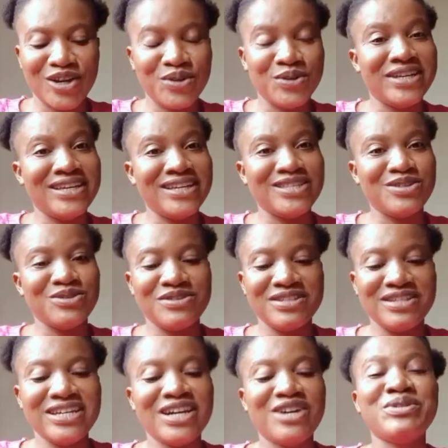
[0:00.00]
Okay, so
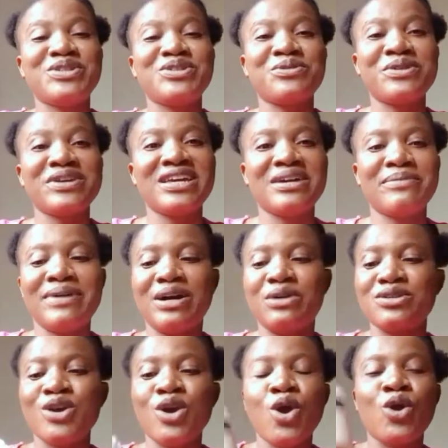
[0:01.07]
today I'll be talking
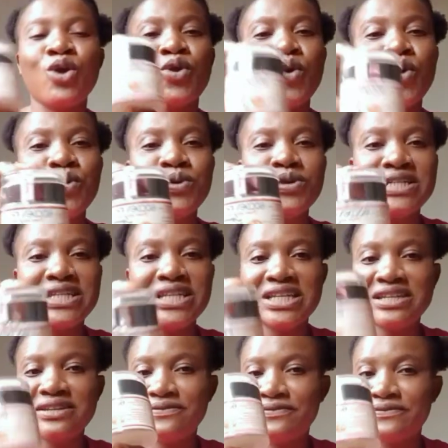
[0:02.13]
about
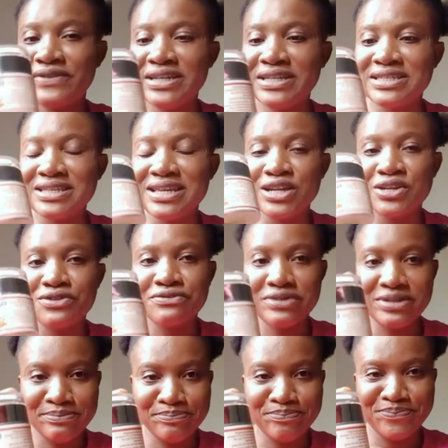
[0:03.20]
Golden Face
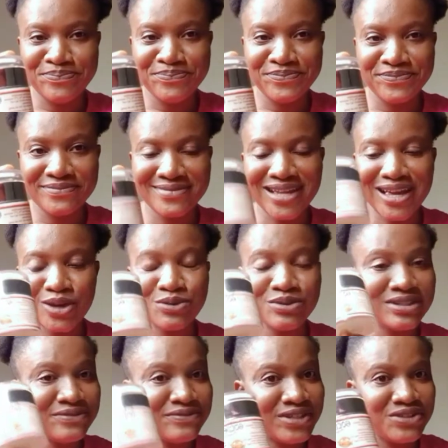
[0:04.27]
Cream.
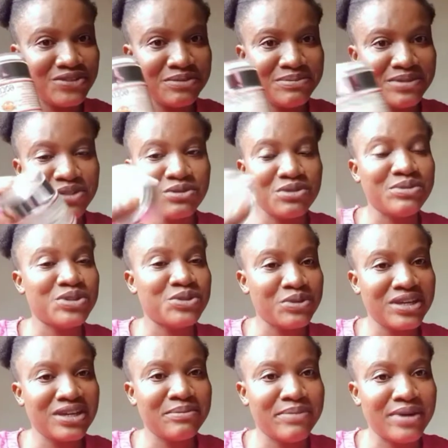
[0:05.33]
Golden Face Cream, that's what I'll be
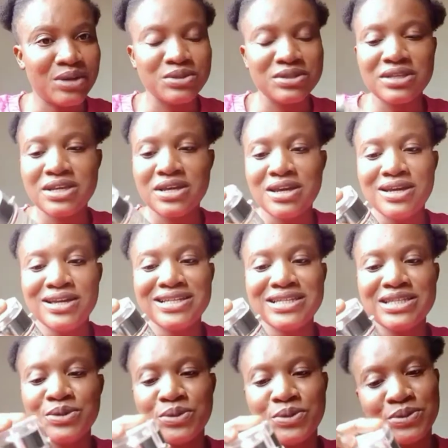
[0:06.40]
talking about.
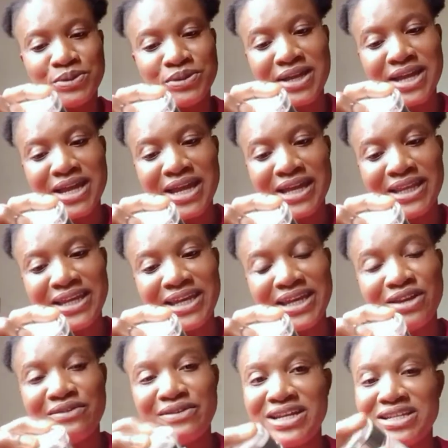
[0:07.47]
So the
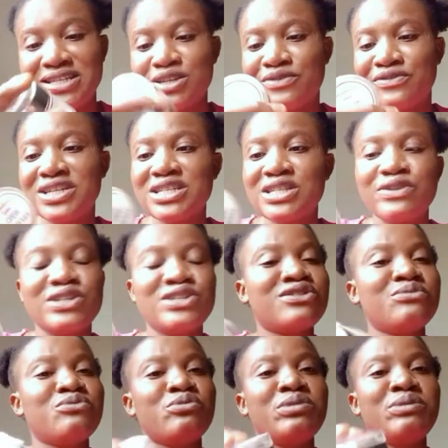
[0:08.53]
ingredients of this face
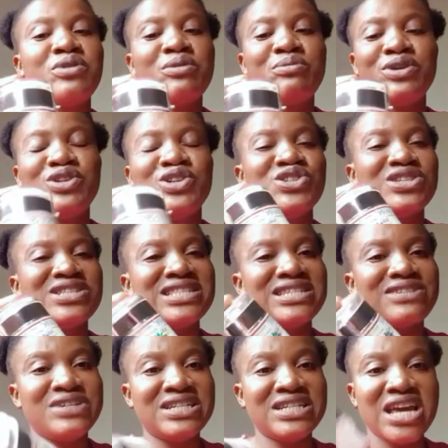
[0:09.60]
cream will be popping on your
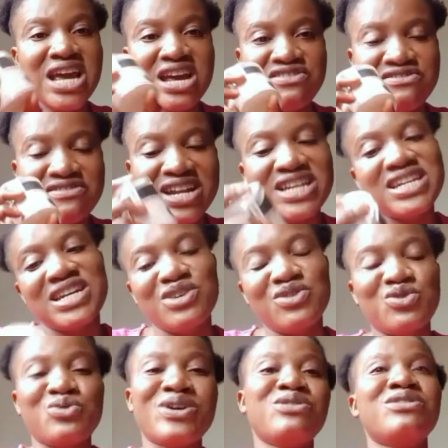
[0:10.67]
screen right now
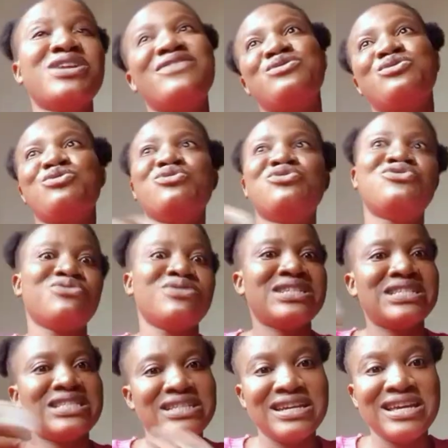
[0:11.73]
so I don't have to go through
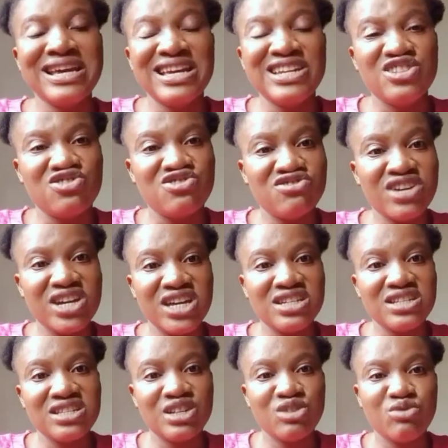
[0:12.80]
the
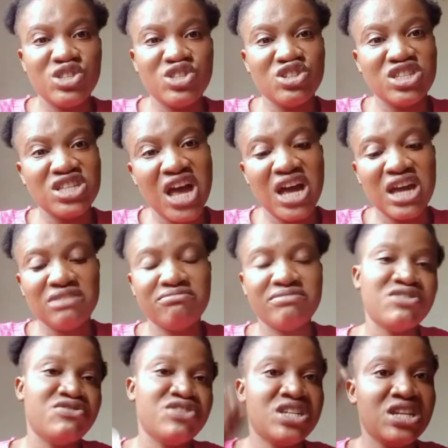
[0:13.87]
stress and waste your time
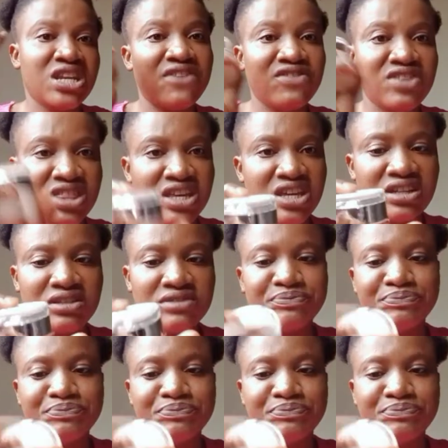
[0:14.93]
by reading everything.